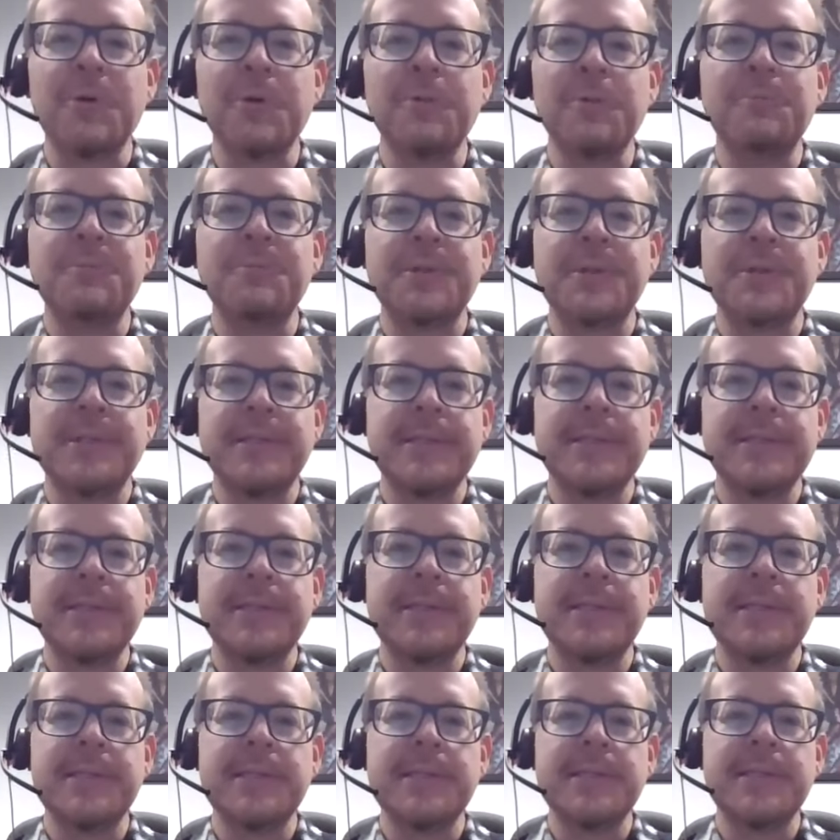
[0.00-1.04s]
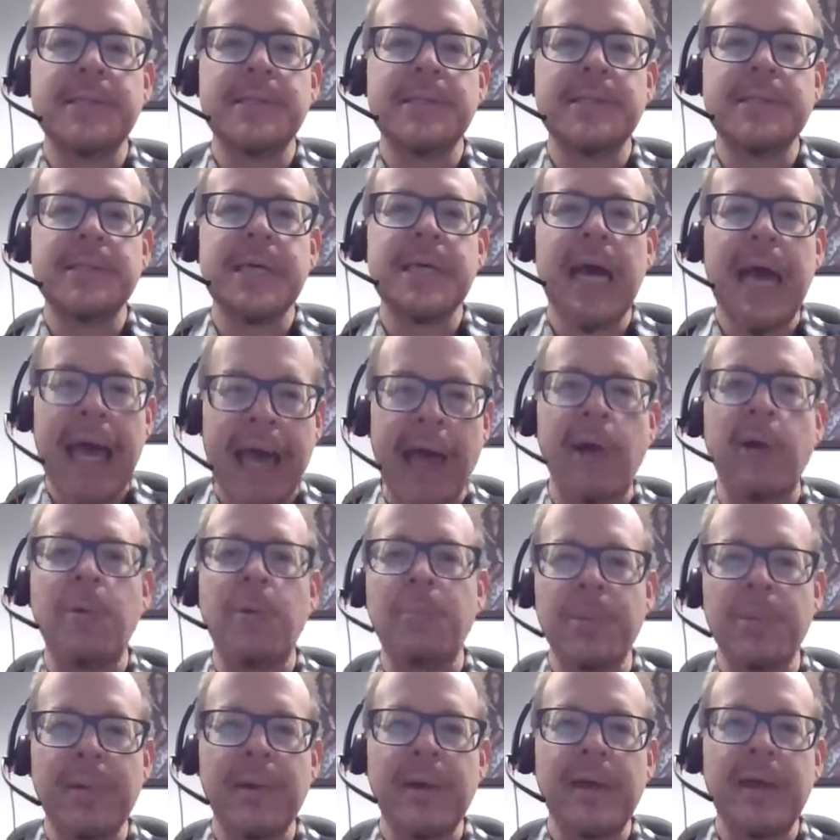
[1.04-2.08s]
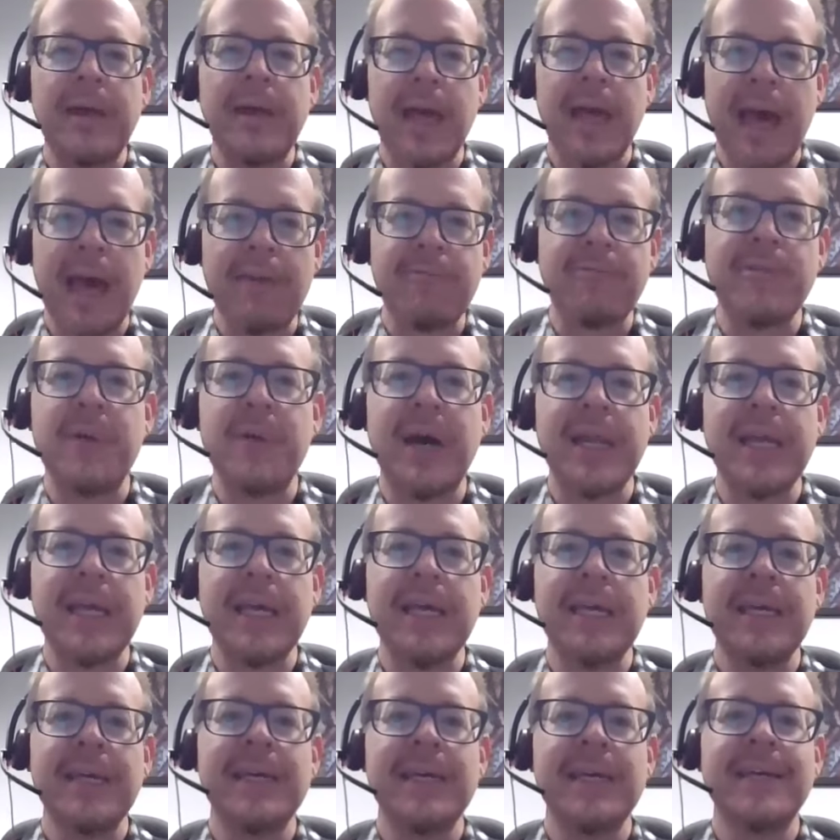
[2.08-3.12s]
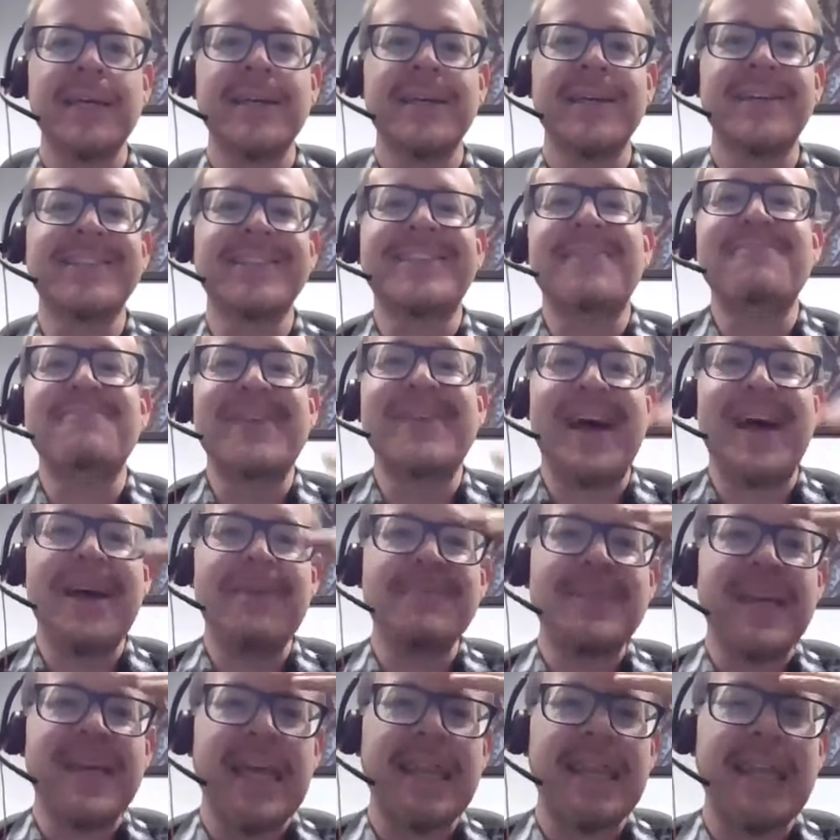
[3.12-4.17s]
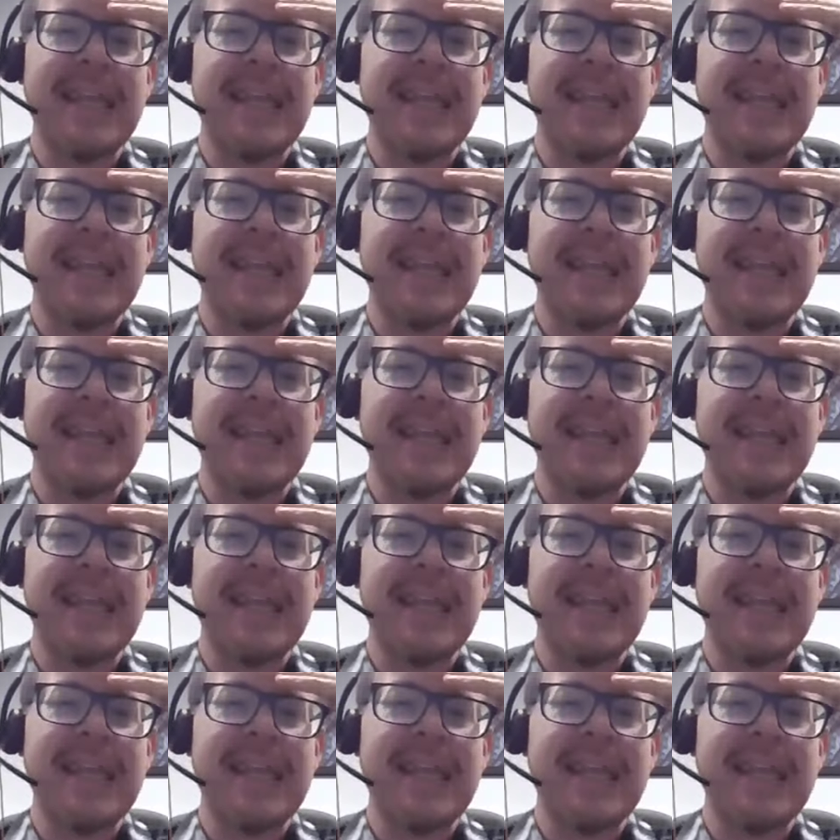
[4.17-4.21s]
group to help everybody. Sometimes I